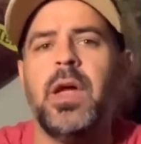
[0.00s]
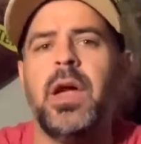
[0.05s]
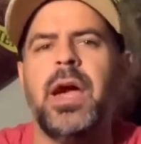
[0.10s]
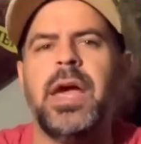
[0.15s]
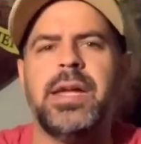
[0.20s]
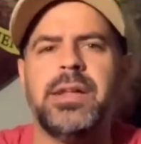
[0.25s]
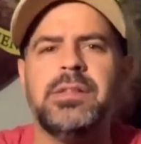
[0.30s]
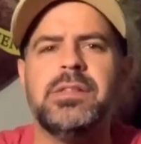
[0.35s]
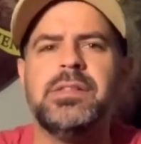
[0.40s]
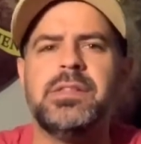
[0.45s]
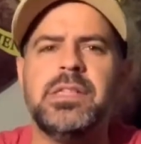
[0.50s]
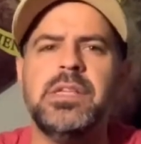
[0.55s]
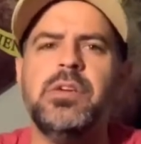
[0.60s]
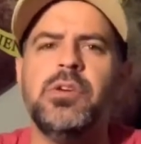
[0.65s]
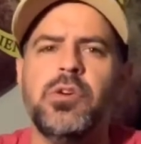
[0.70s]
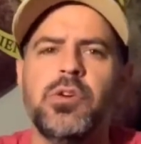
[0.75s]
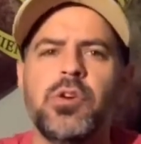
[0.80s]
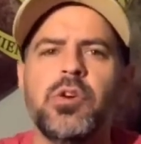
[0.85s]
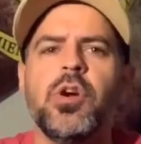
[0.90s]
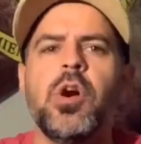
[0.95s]
I can see
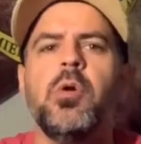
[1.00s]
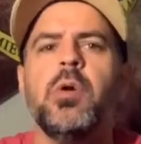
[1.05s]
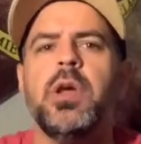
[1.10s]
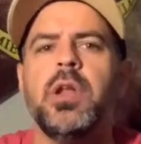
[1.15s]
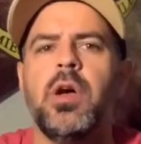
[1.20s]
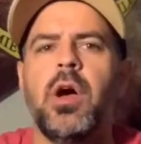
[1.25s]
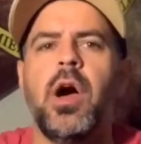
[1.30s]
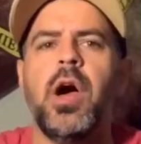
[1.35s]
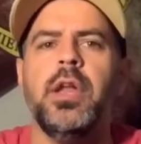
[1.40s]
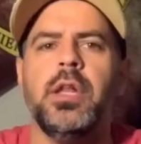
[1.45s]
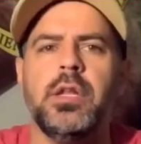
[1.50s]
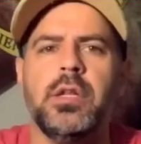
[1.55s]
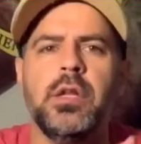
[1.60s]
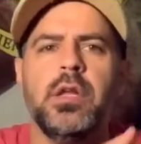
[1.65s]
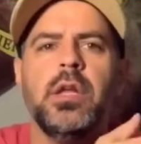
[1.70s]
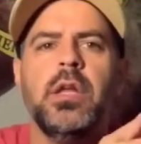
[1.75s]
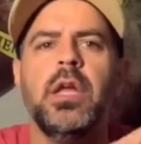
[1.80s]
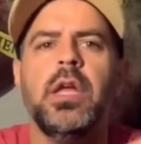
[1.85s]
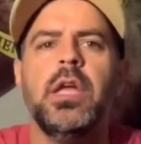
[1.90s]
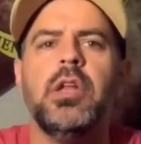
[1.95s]
her going on
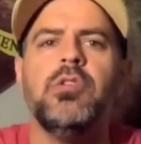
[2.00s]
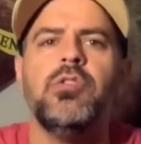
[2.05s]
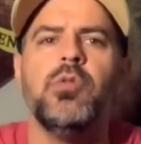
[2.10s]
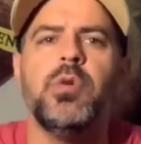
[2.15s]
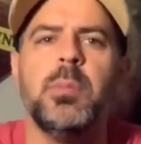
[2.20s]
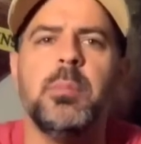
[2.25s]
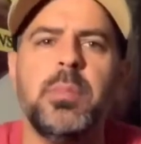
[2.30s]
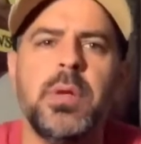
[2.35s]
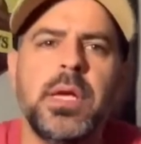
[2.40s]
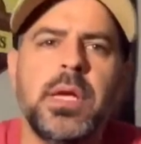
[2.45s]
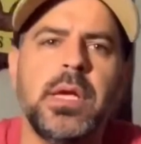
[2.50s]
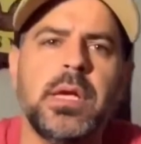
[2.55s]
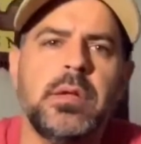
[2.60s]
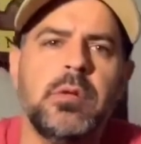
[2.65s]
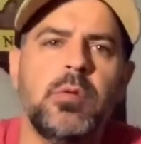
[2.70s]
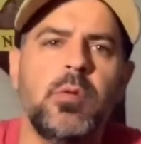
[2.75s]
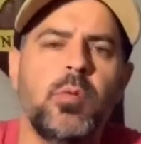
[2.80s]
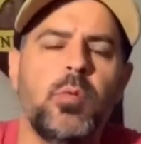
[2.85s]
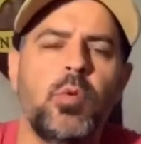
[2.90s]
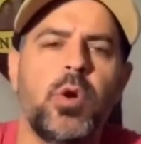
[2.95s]
and doing big
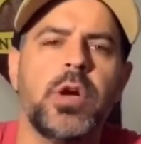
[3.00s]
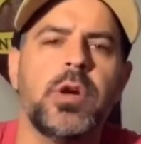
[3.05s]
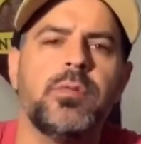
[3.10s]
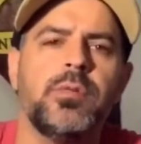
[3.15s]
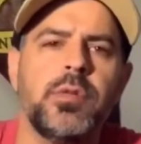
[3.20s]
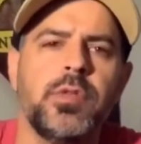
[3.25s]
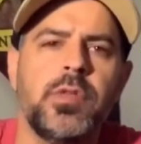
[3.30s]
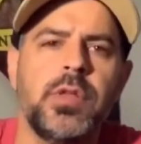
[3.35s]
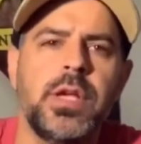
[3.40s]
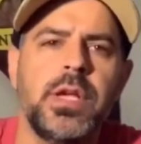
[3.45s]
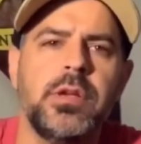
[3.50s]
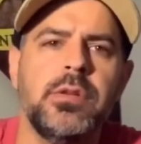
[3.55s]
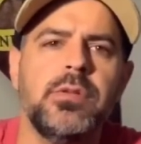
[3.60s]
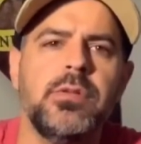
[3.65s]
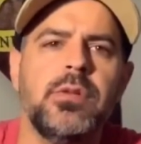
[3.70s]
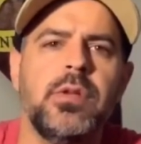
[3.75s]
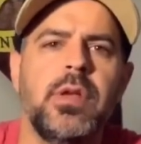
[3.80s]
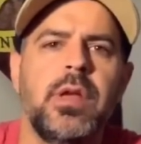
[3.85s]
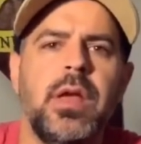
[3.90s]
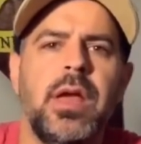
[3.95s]
and wonderful
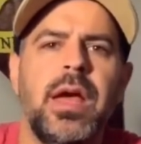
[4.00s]
things.